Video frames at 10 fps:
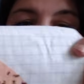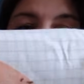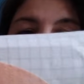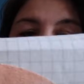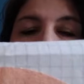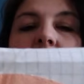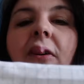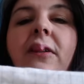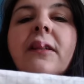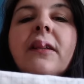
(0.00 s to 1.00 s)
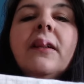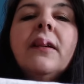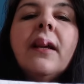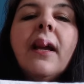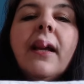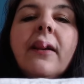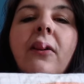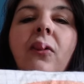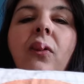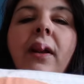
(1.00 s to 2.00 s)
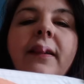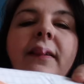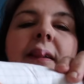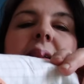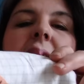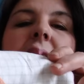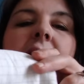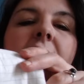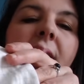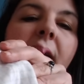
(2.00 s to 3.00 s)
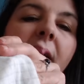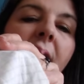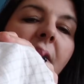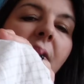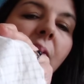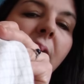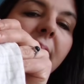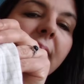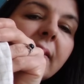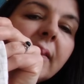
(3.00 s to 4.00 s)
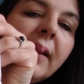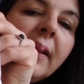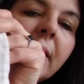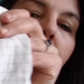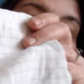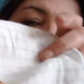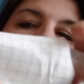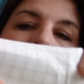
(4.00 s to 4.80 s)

as I've got. And all I did was the little bit,